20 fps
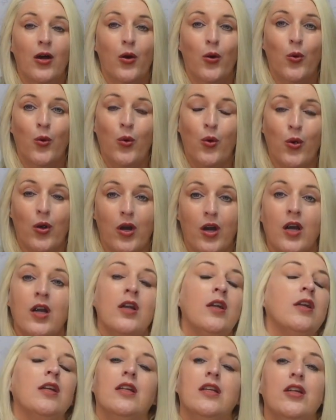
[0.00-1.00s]

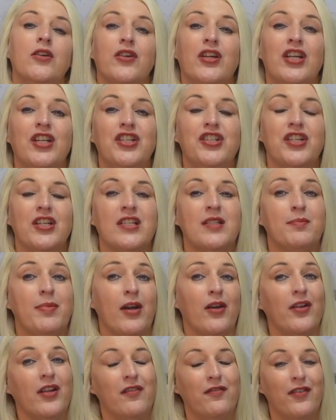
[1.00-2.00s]
Or you can just
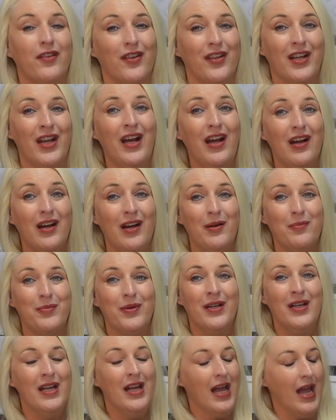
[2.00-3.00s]
barely fill it up
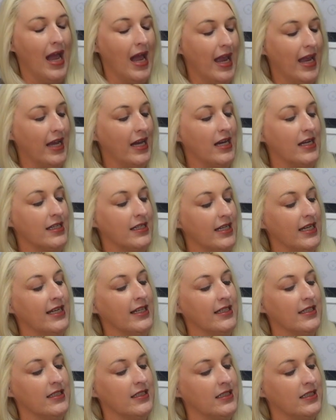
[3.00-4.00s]
and
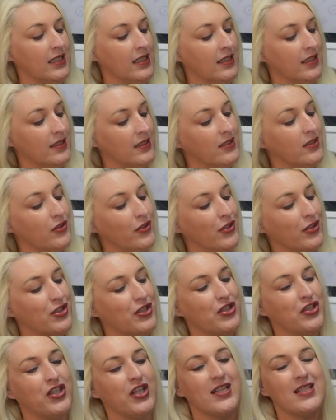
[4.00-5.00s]
it
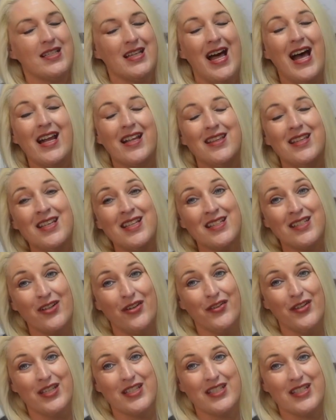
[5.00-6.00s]
looks just like this
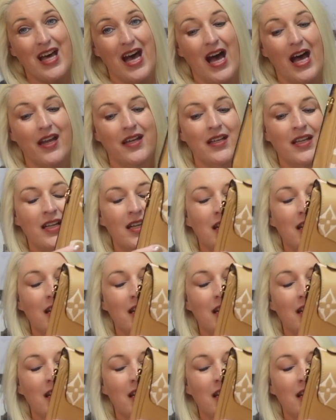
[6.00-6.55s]
on the side.